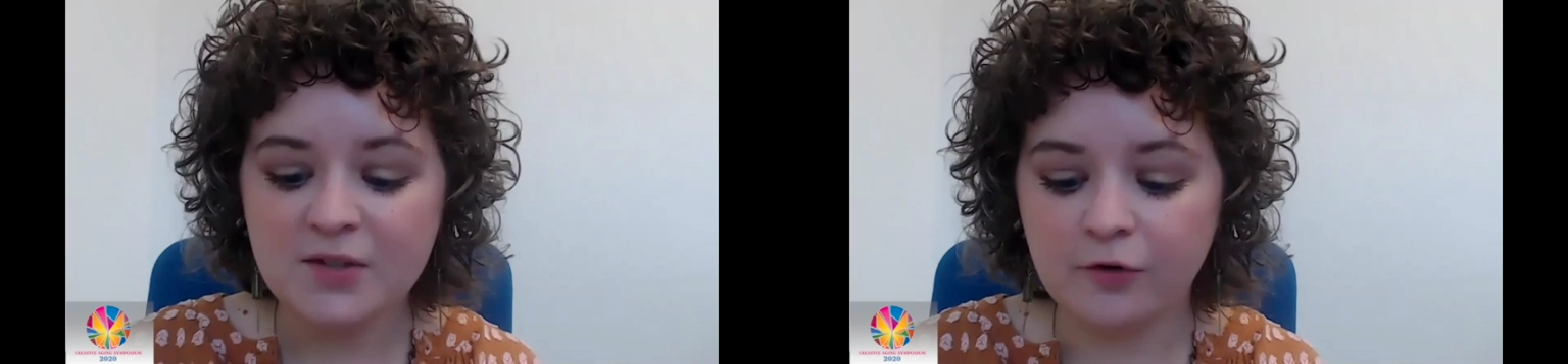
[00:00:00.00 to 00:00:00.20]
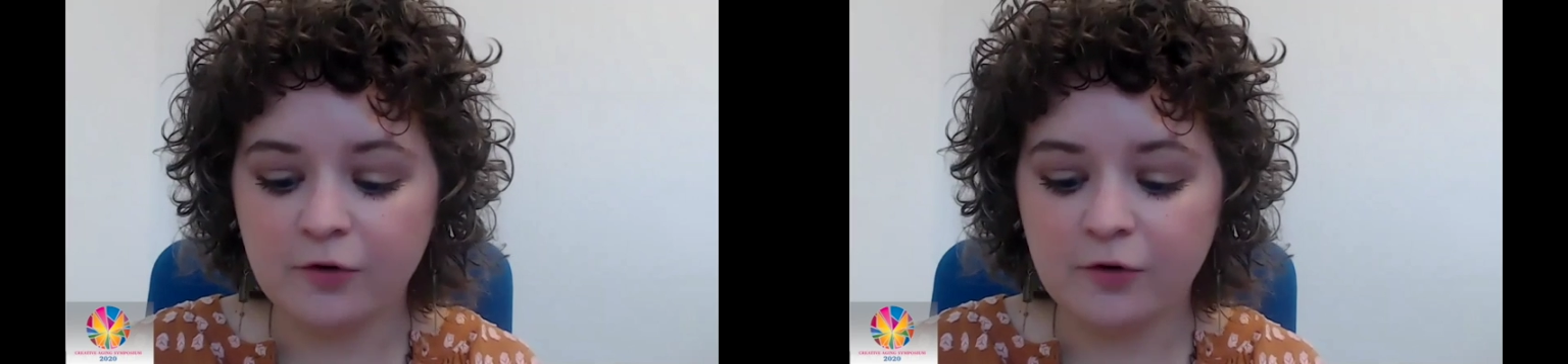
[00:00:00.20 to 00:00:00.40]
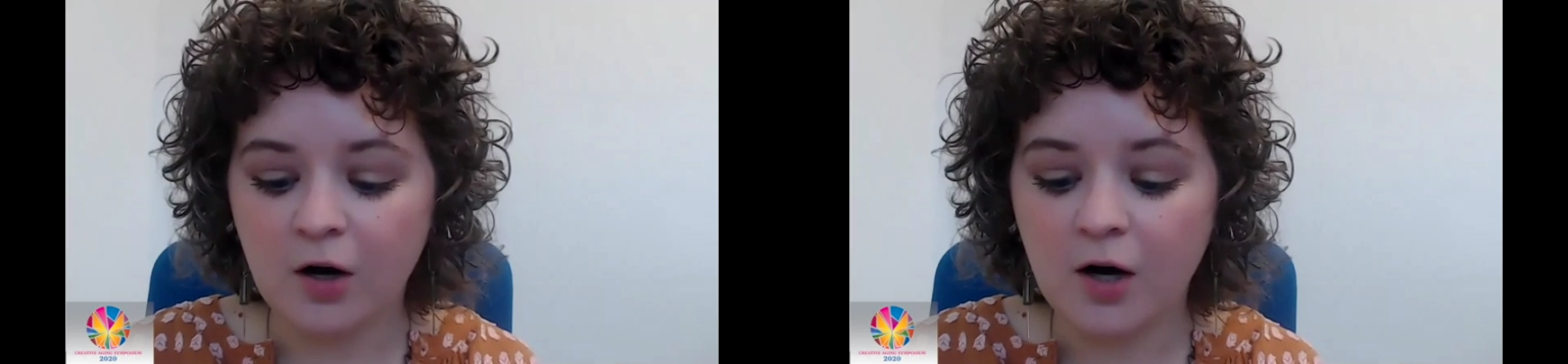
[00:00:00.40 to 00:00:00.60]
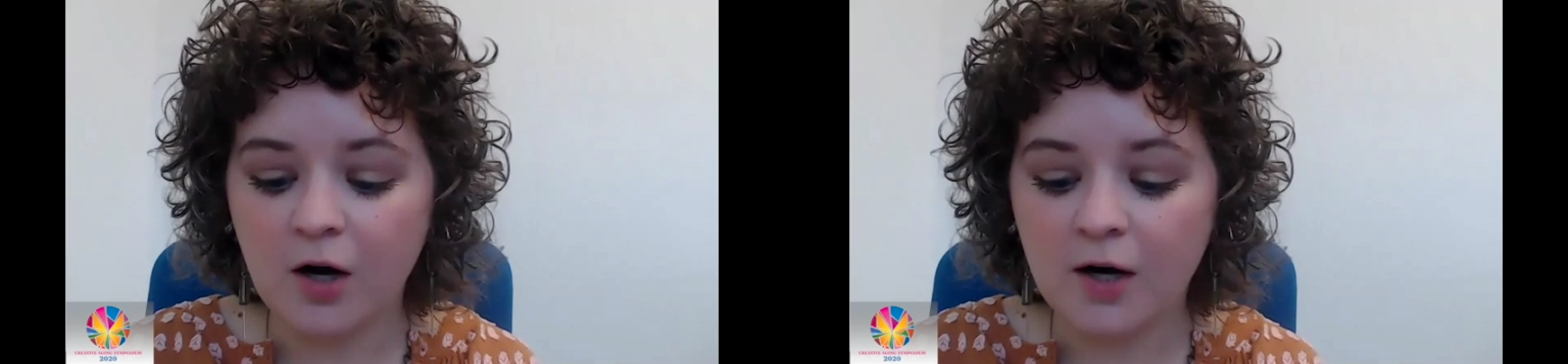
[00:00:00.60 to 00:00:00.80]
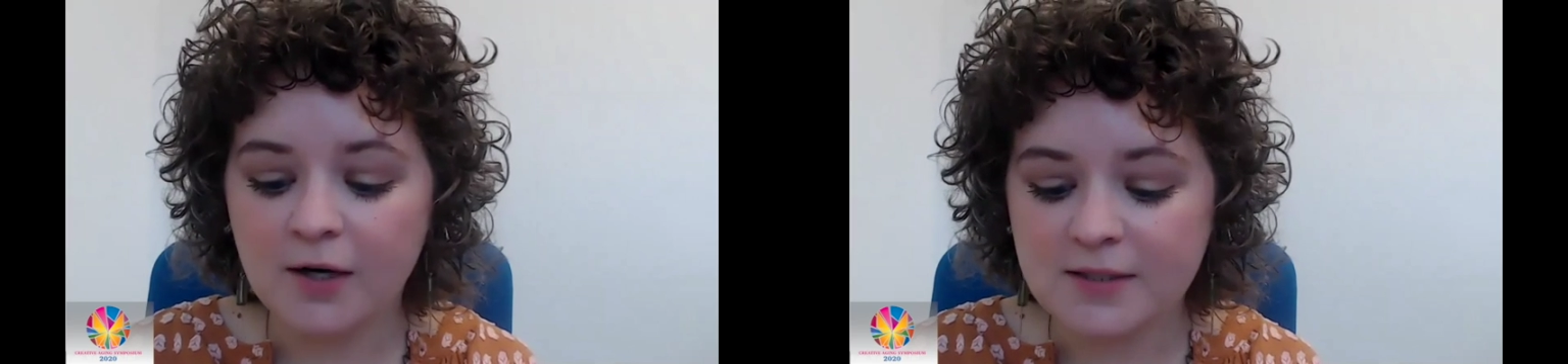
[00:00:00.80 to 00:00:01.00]
So for our
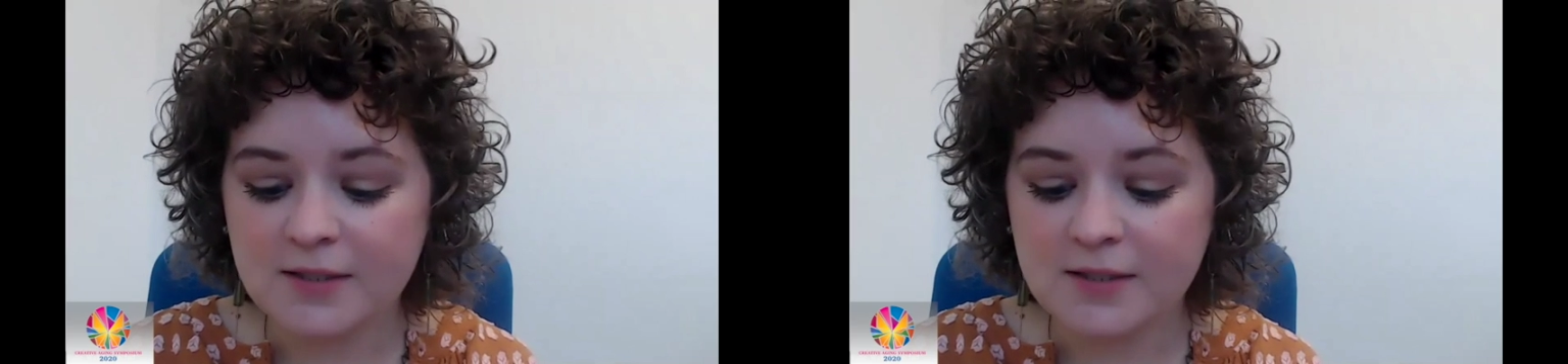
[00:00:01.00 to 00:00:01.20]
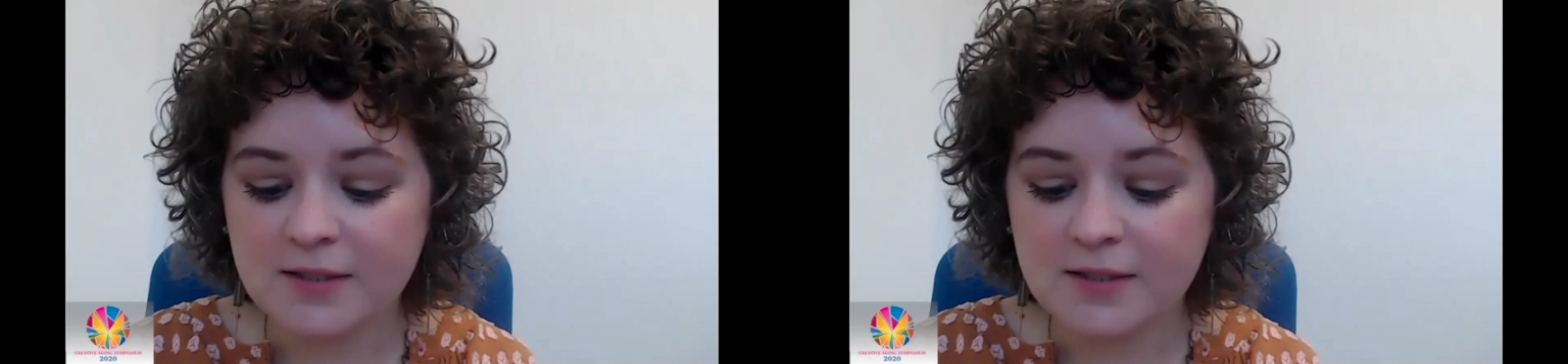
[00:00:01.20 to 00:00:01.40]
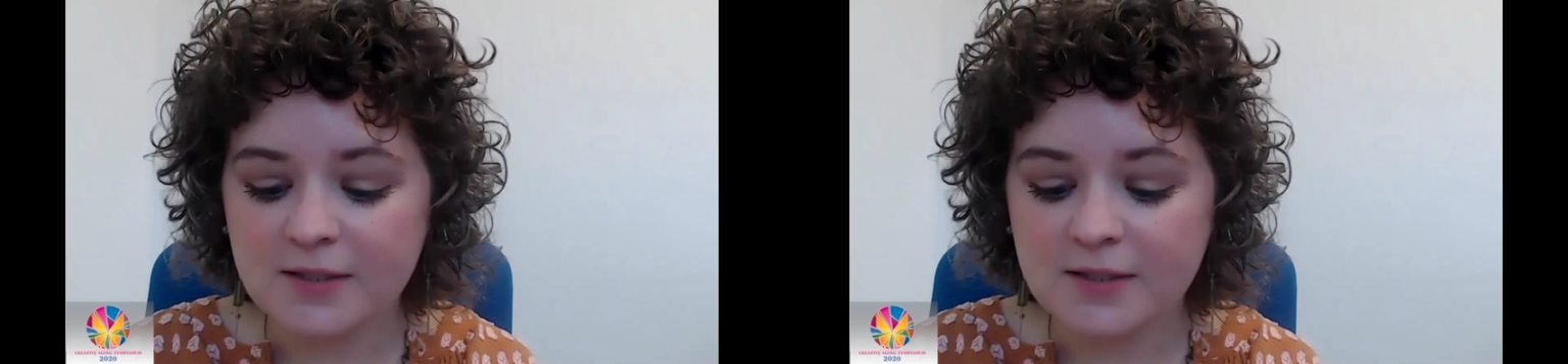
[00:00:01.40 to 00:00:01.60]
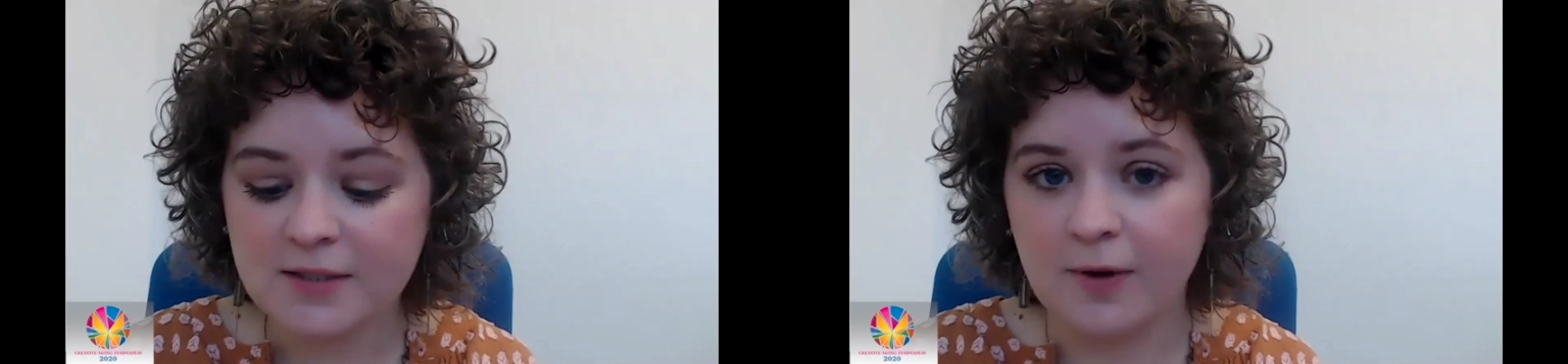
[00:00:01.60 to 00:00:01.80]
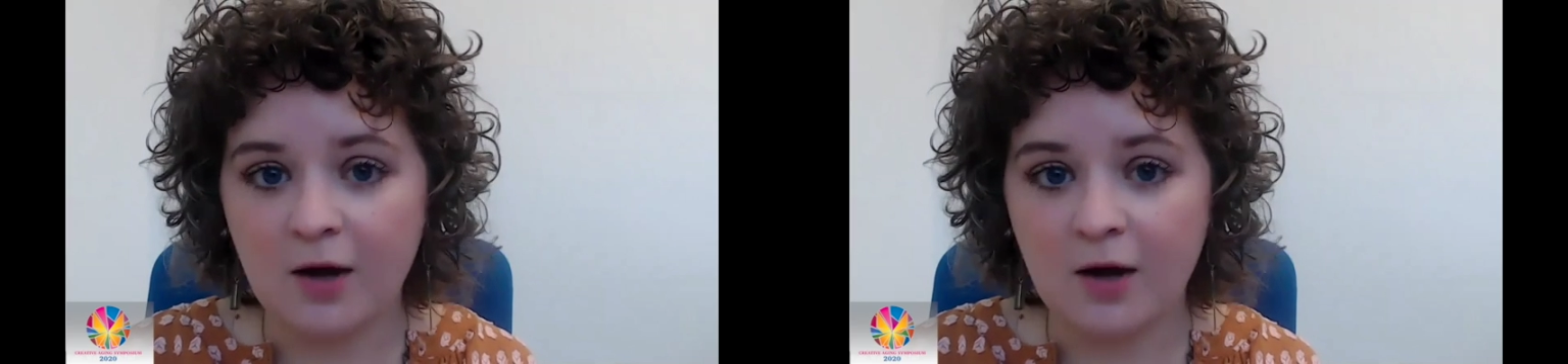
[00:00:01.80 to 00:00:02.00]
audience members
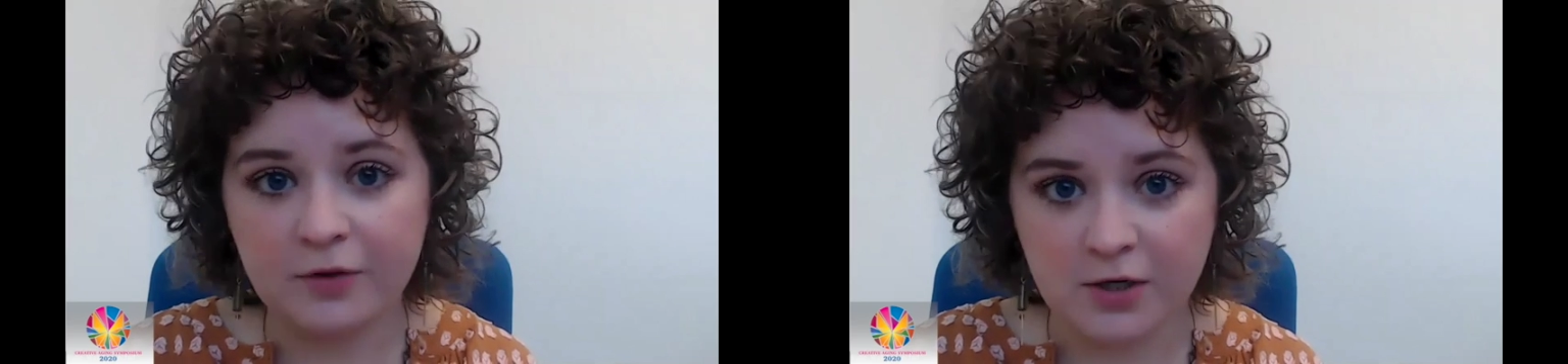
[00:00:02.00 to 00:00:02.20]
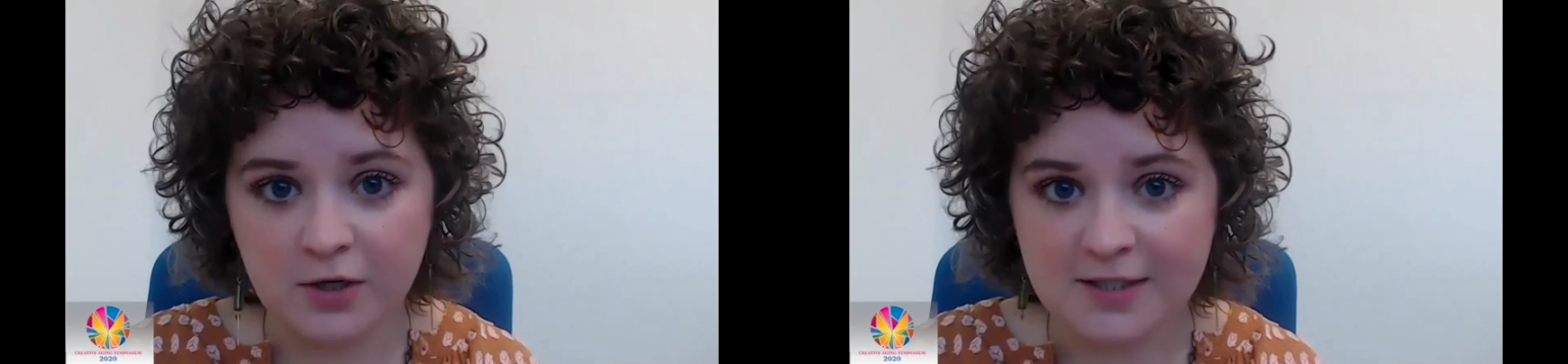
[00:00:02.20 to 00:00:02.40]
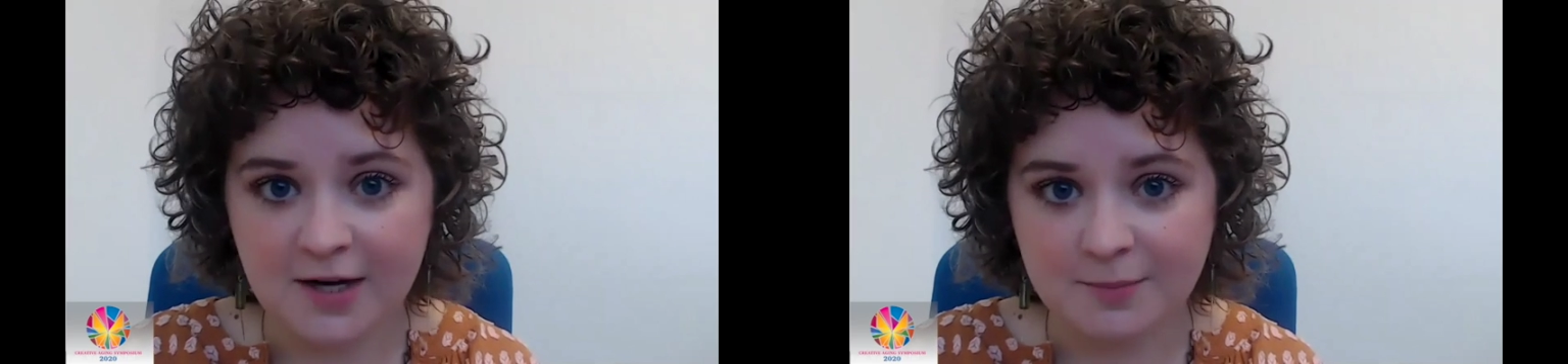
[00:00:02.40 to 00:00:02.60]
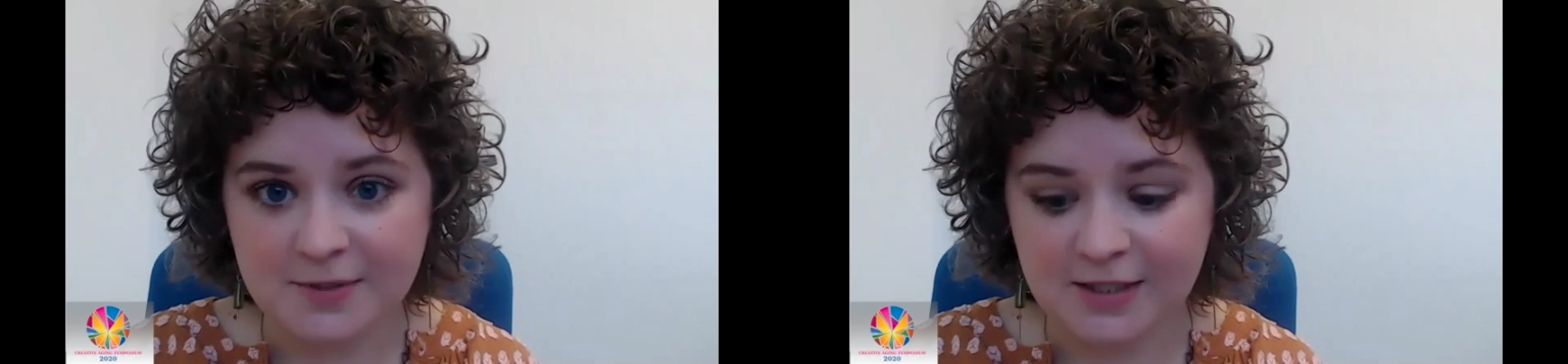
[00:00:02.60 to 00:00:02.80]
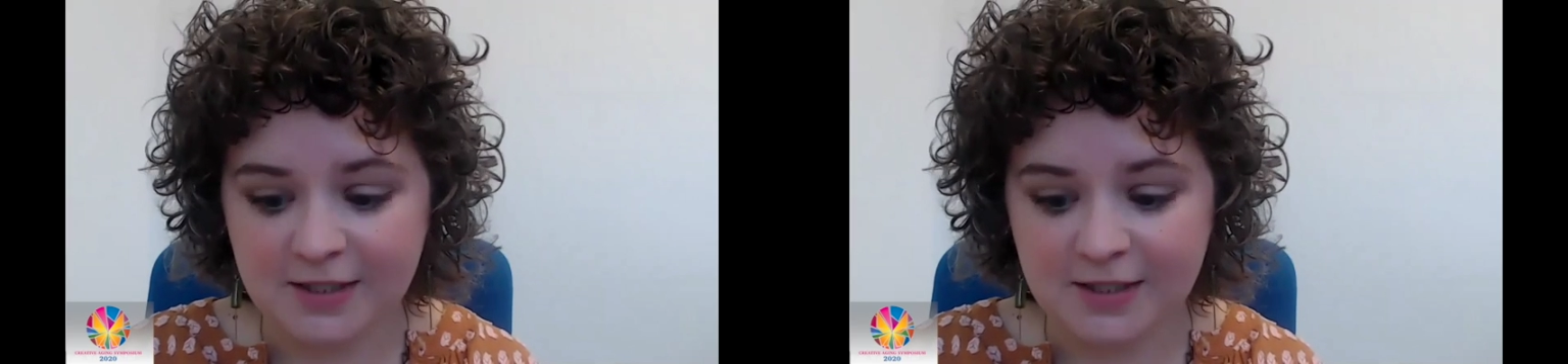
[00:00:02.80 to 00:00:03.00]
throughout our time
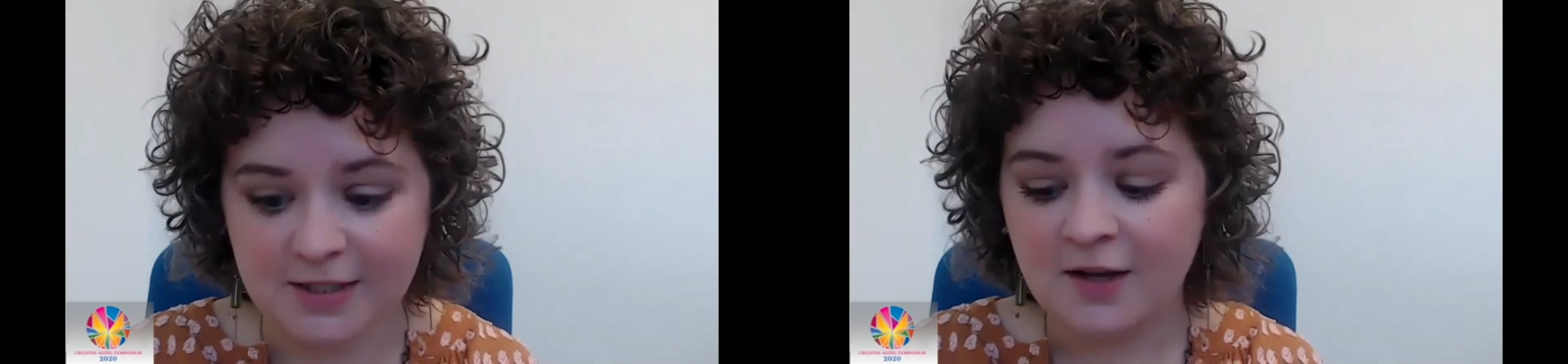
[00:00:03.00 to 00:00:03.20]
together,